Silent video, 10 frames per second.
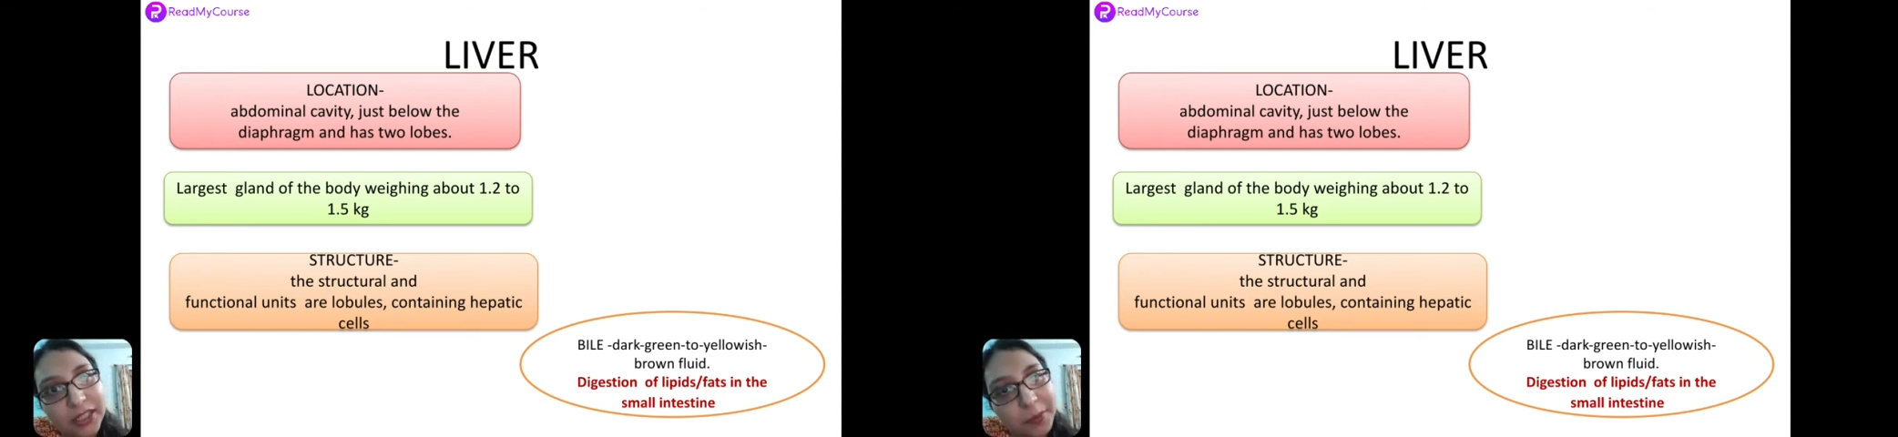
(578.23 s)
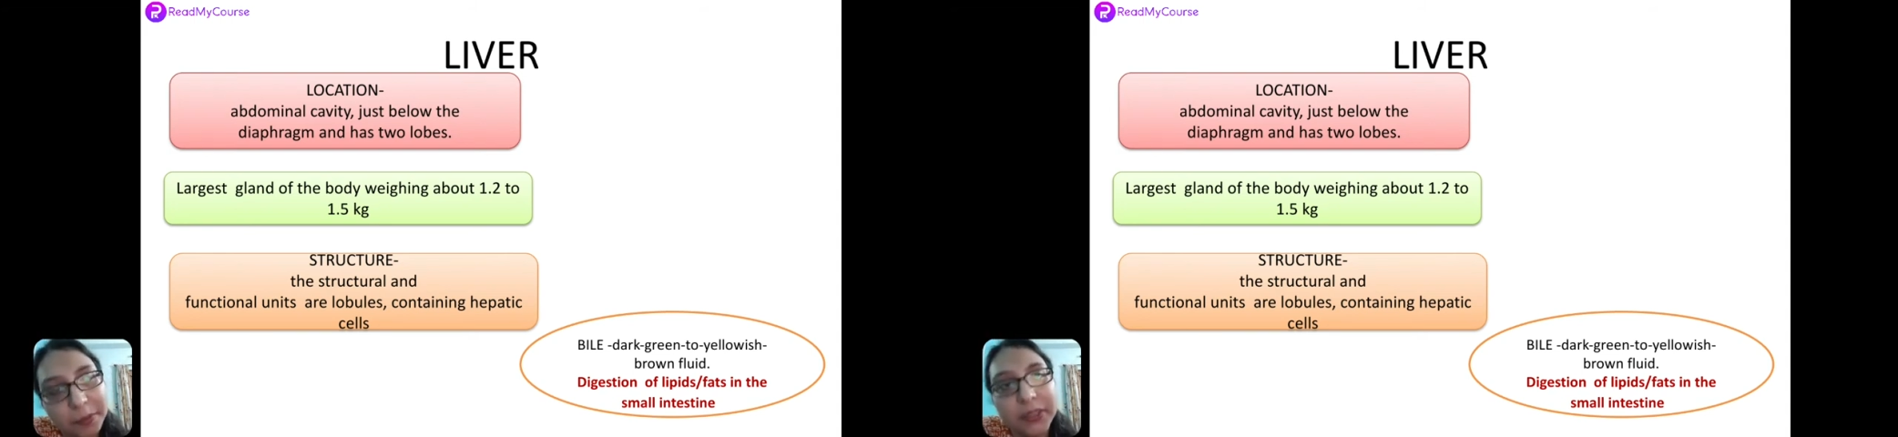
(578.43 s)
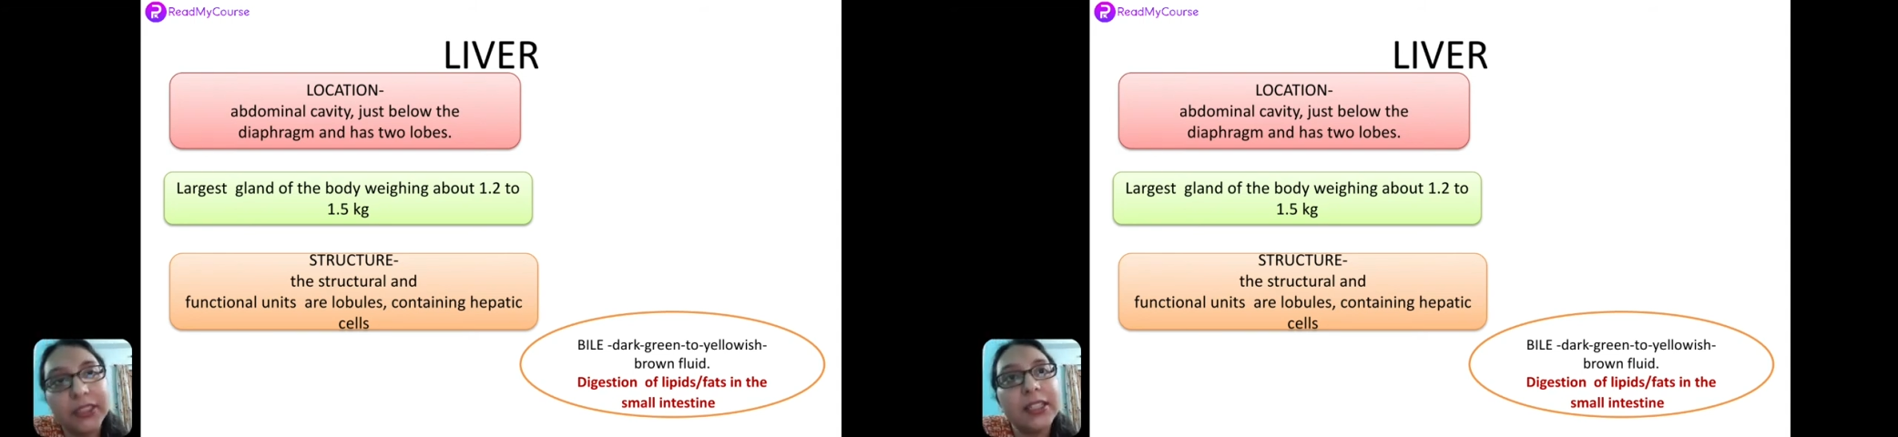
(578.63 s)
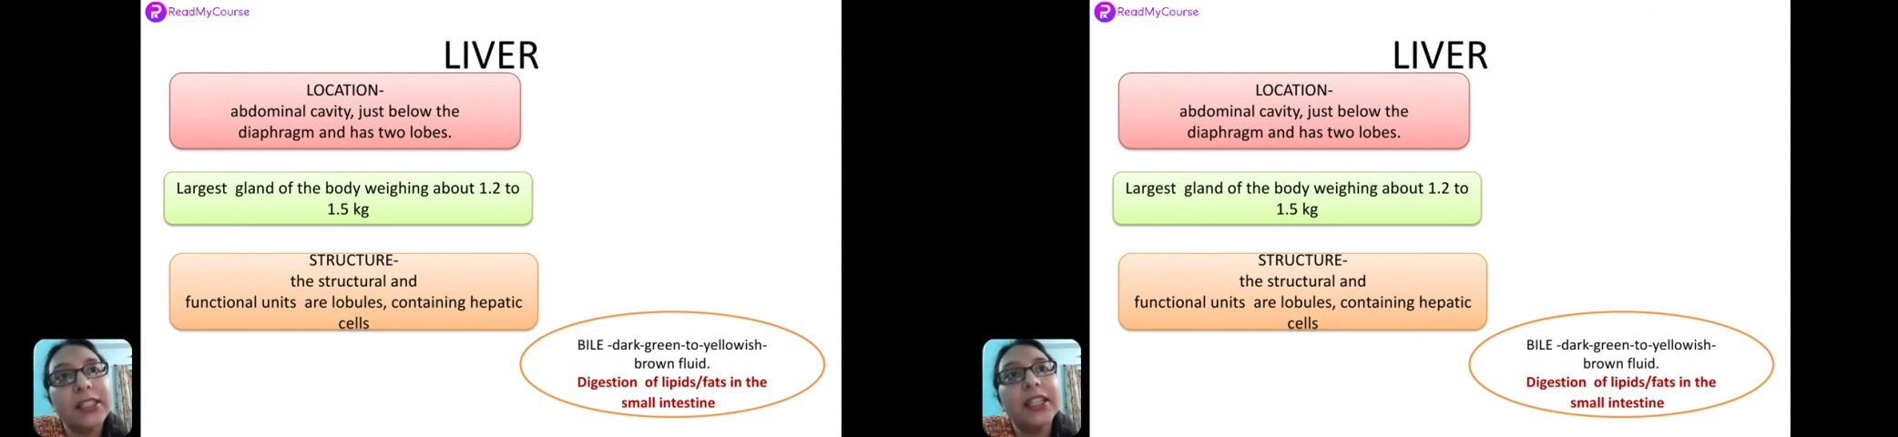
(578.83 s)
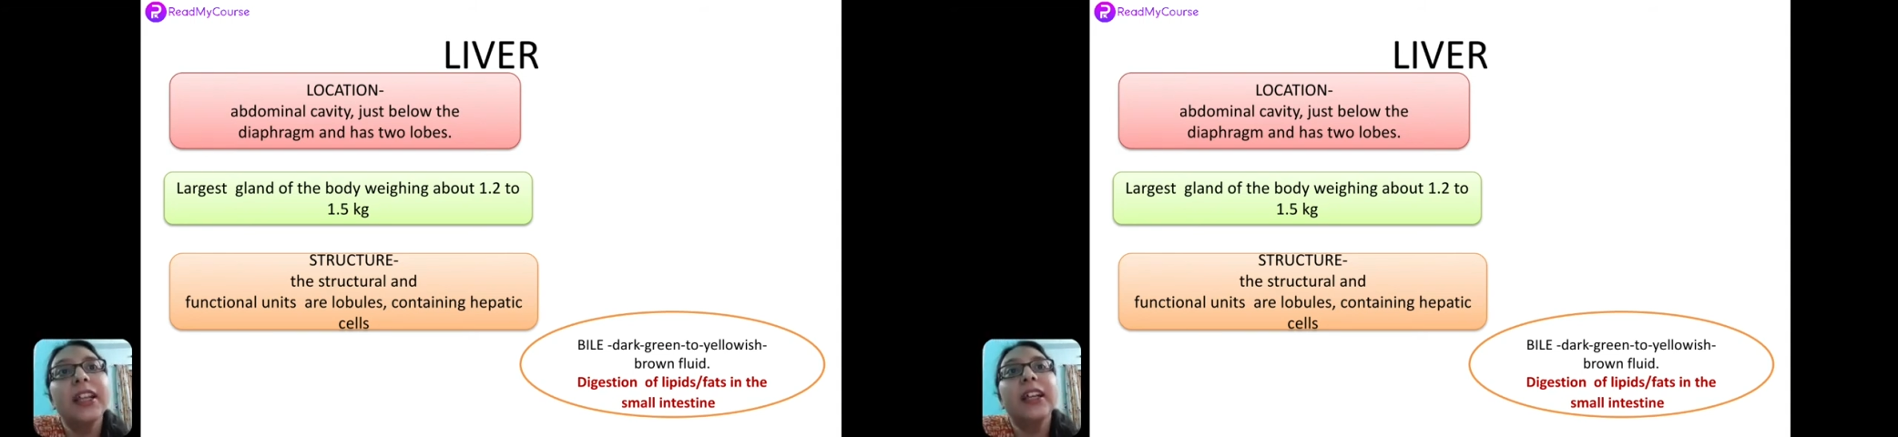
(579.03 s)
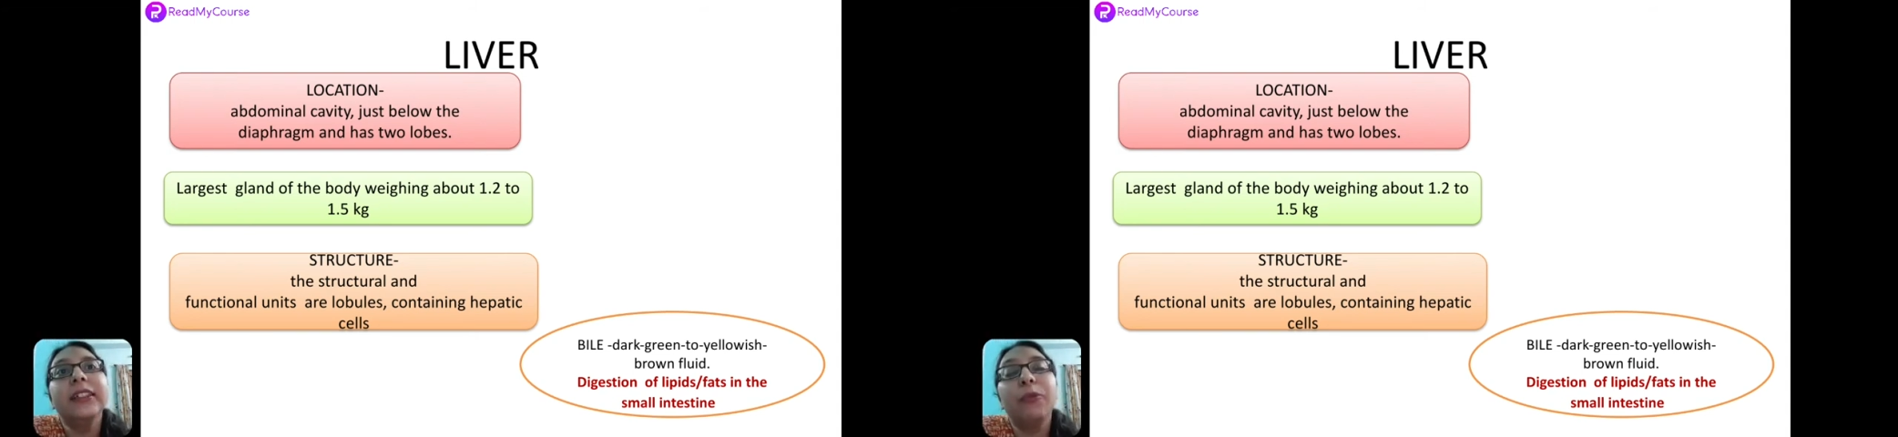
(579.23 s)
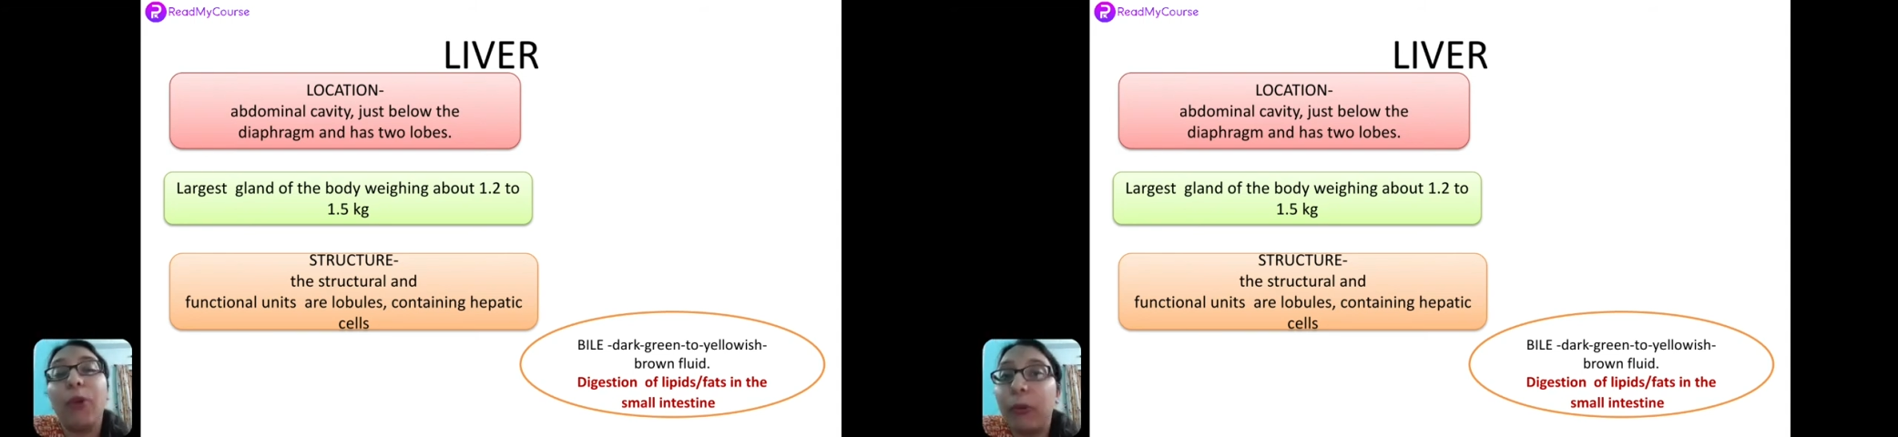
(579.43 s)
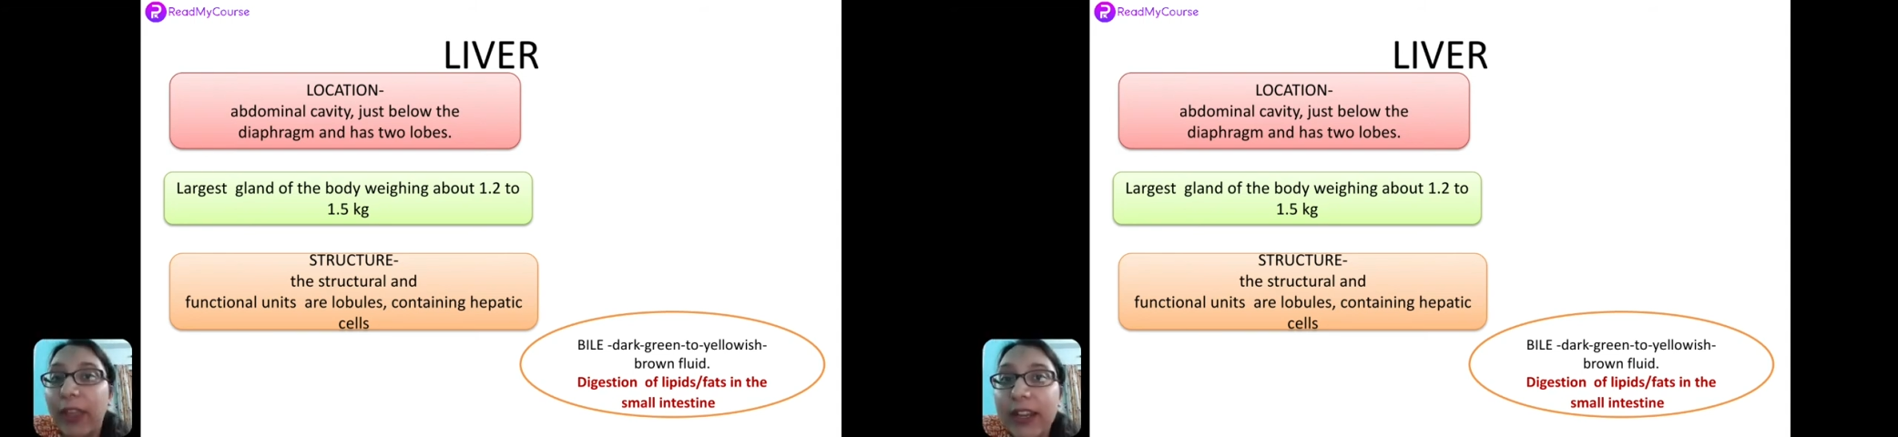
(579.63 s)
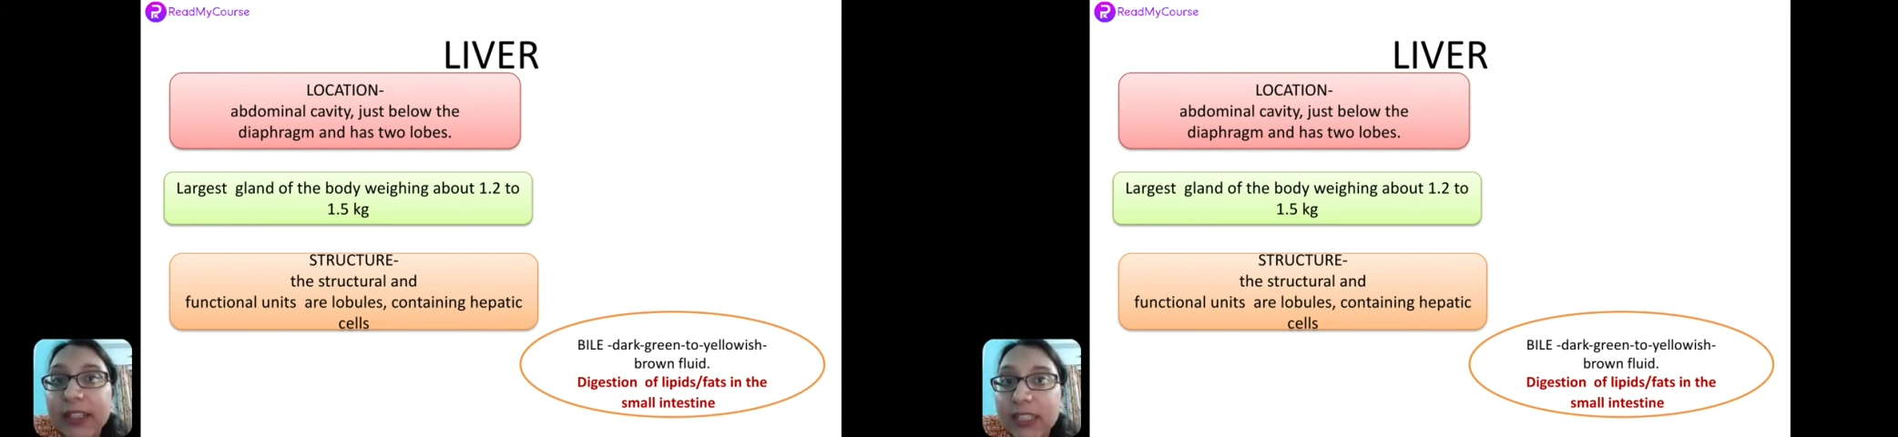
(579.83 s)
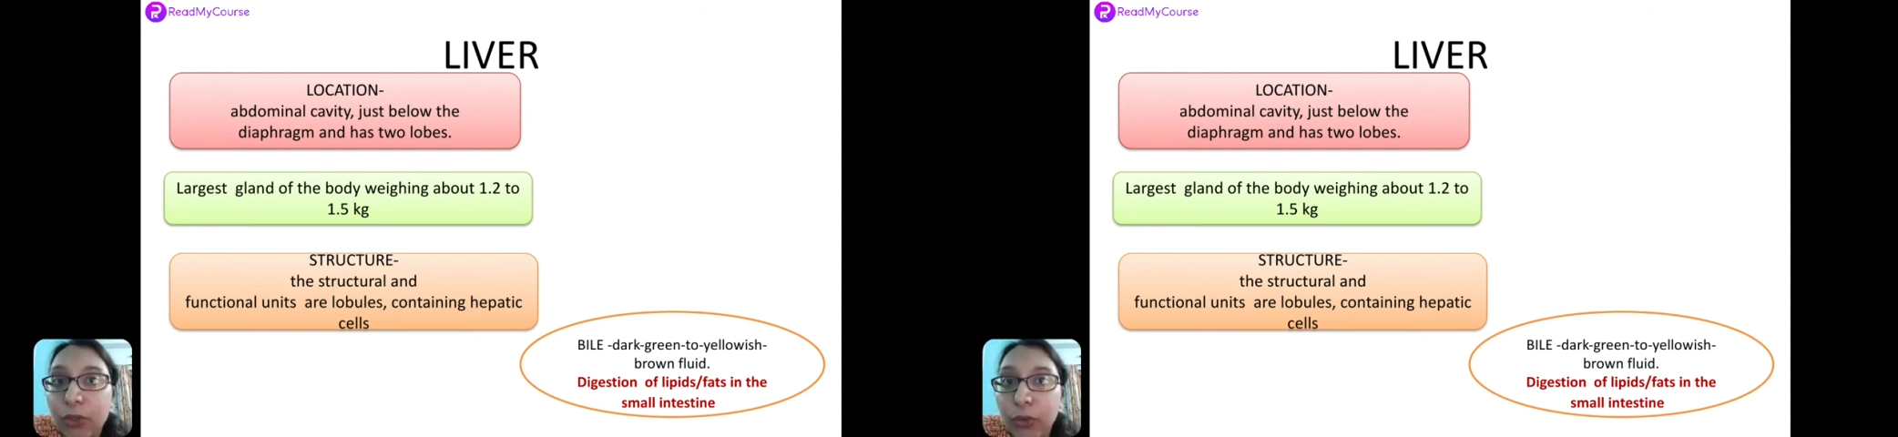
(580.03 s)
Remember this. Where
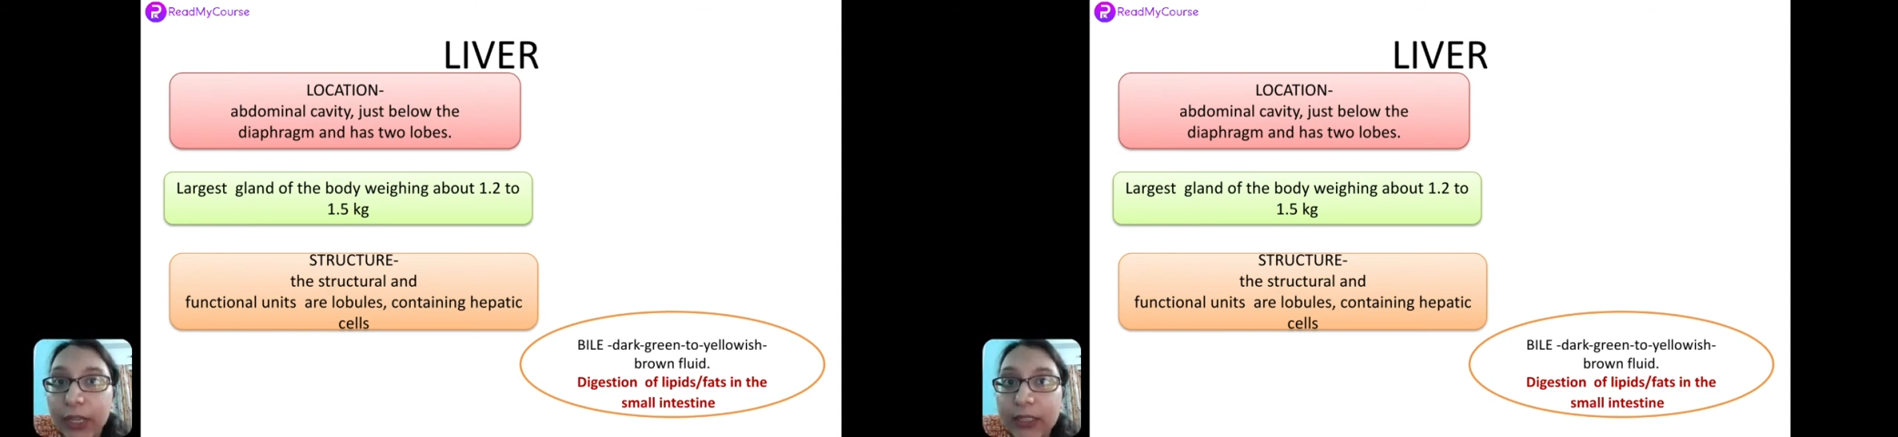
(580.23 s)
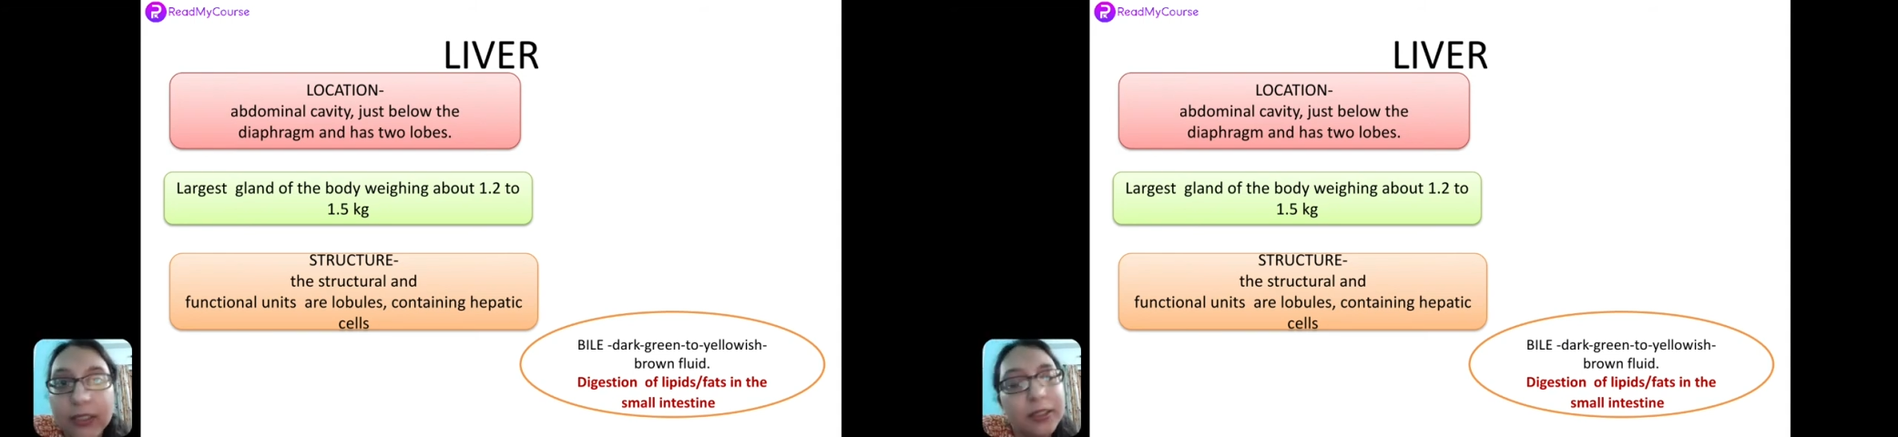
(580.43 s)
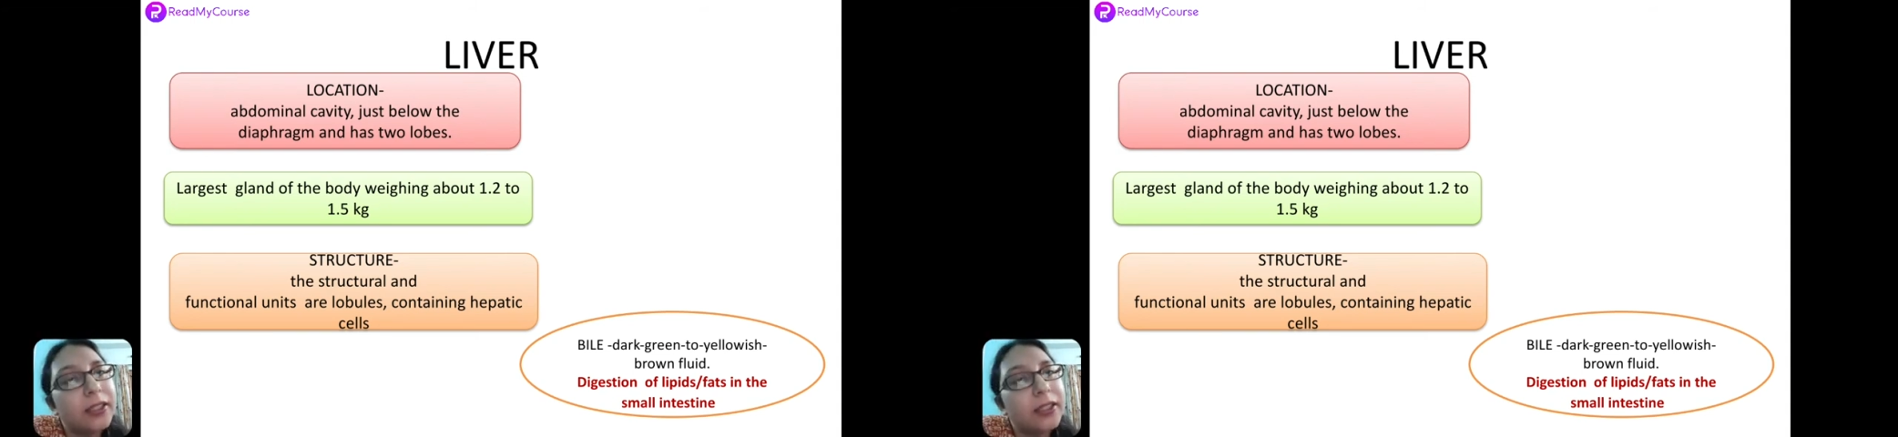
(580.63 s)
is it located?